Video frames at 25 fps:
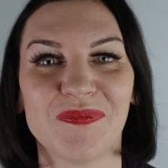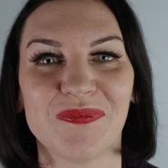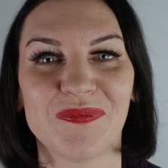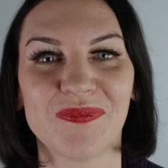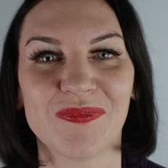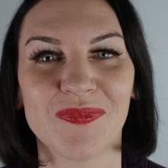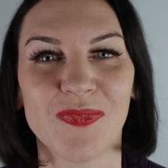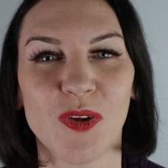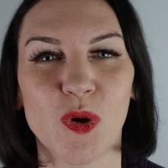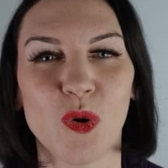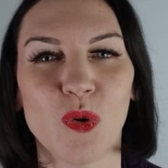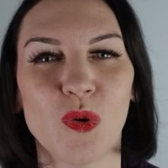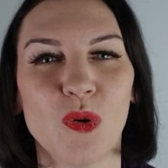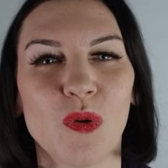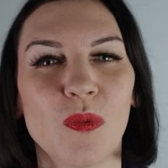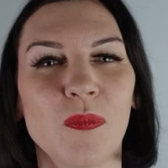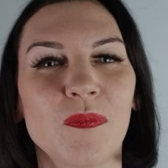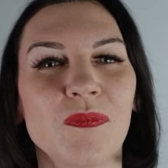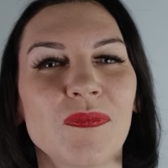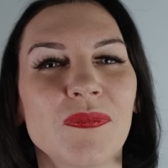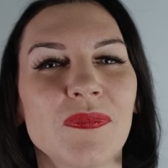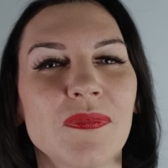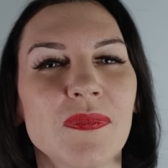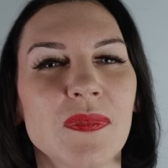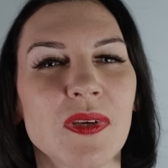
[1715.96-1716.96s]
or
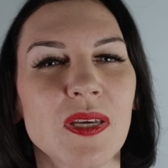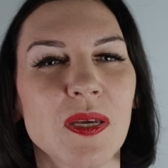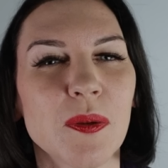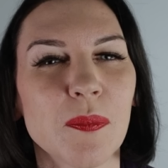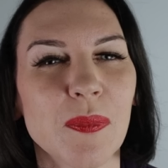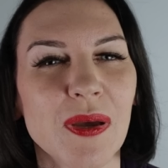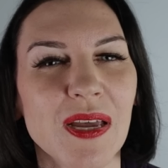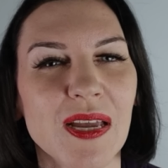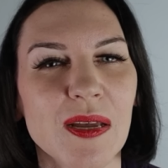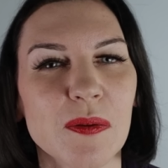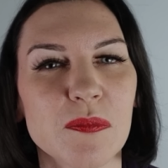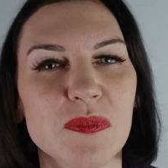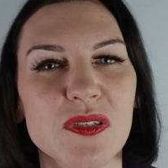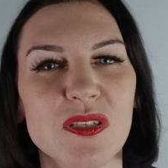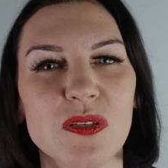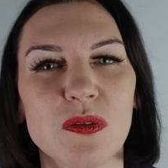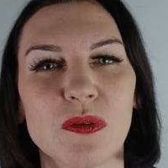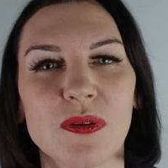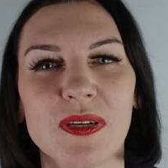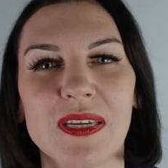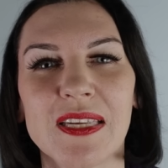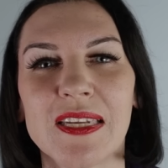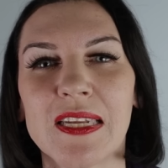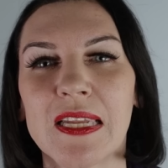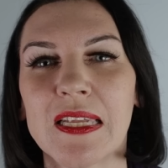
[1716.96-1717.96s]
perhaps look
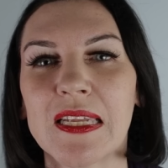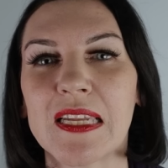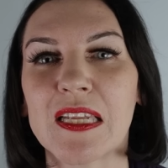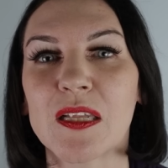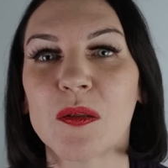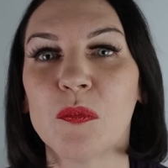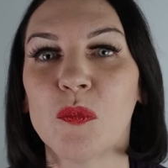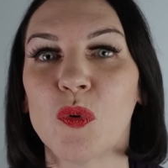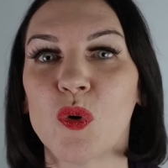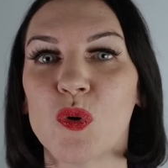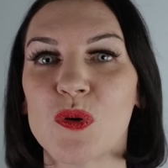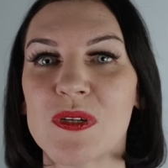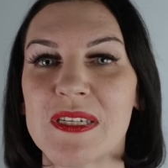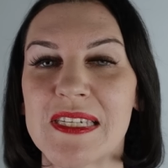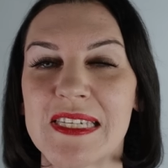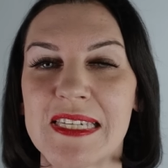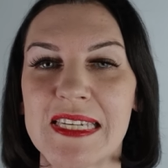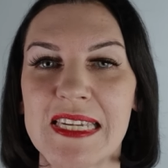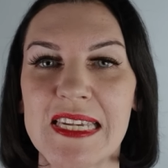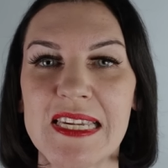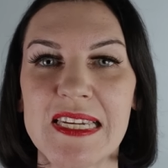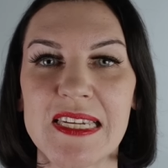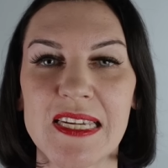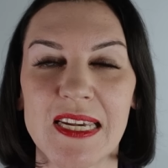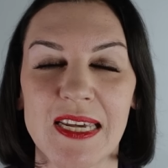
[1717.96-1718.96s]
in a little more
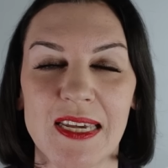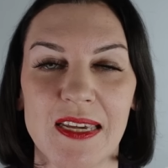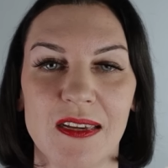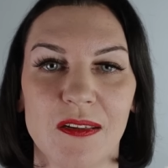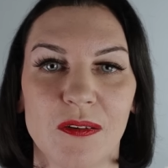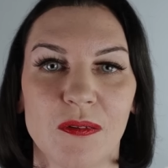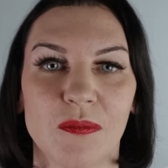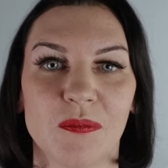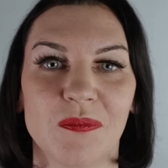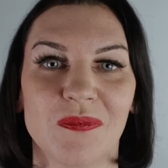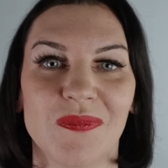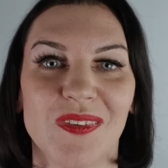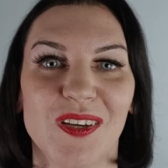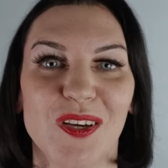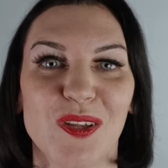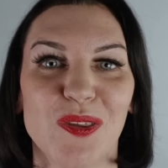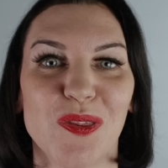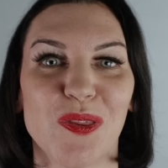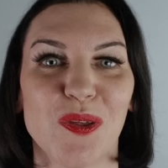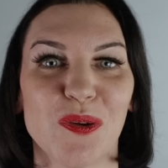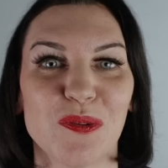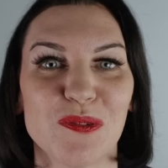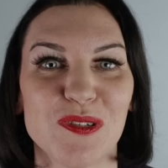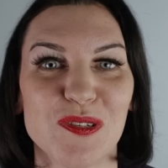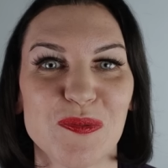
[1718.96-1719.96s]
detail at
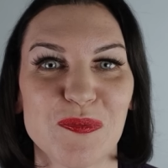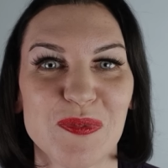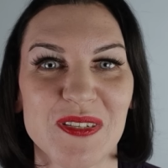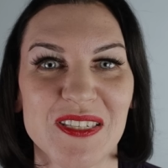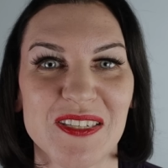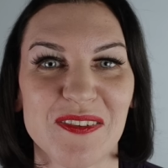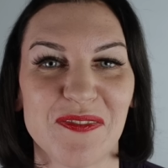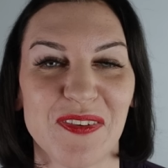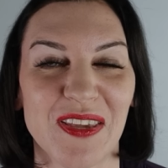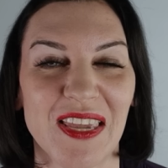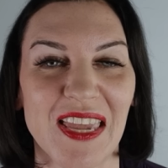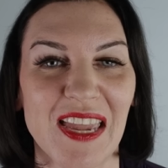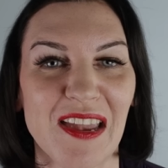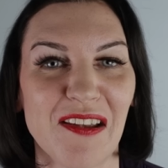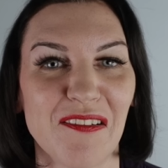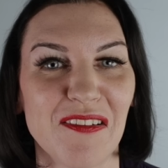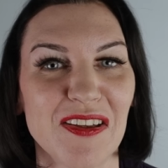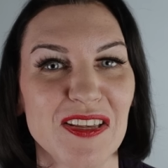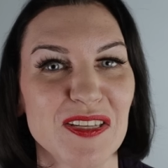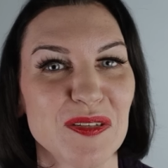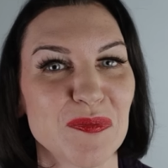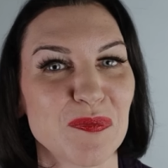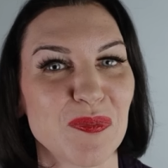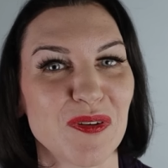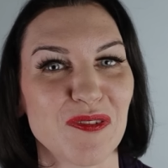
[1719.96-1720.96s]
those specific areas.
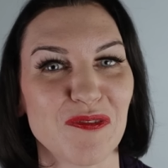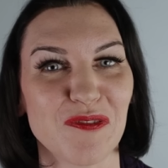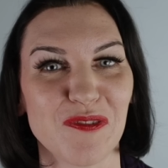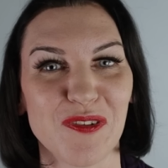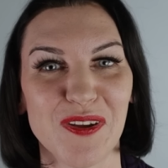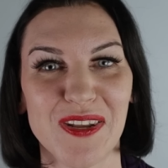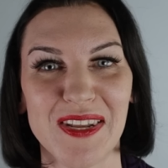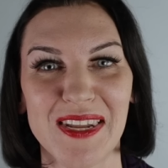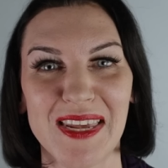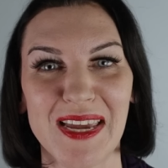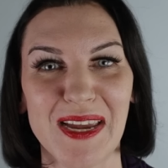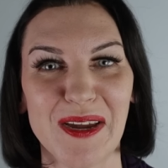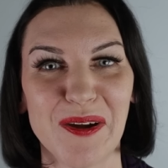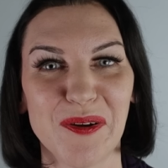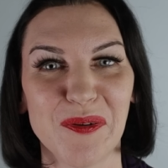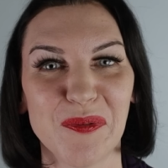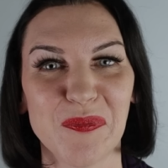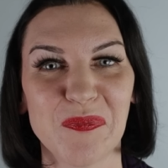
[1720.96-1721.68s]
But for now,